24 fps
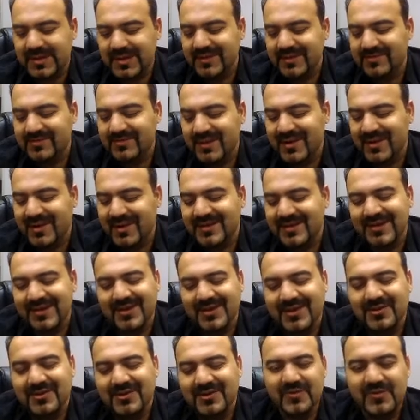because I
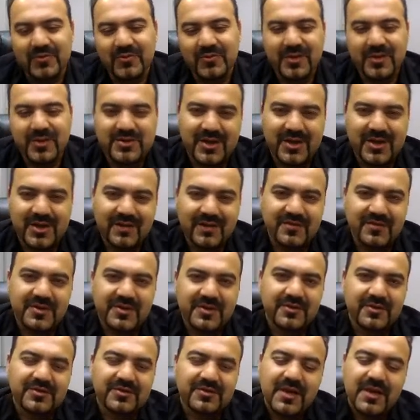know if you watch Kyle's
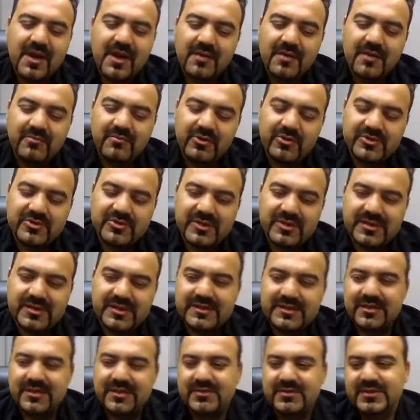video, most of the
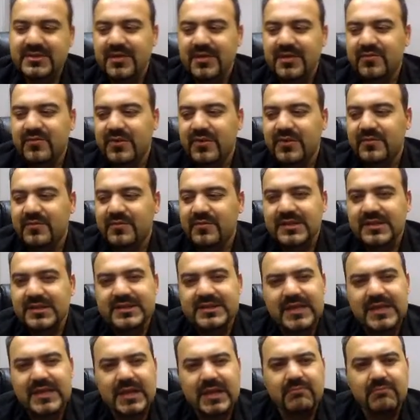things that were said would have been the
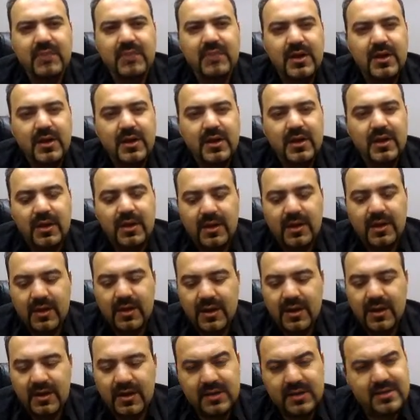same.
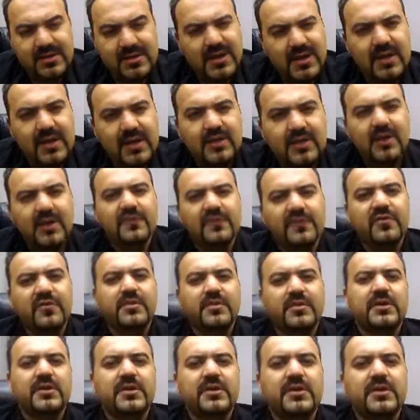I'd like to thank Kyle for
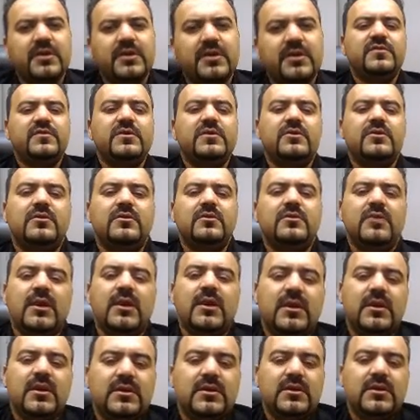making this video,
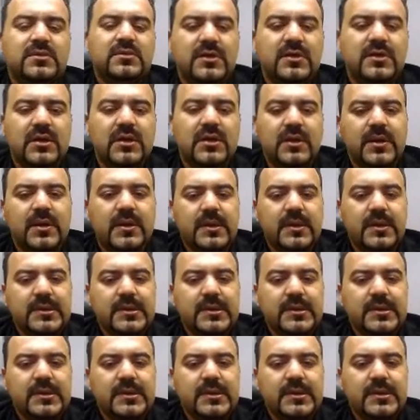and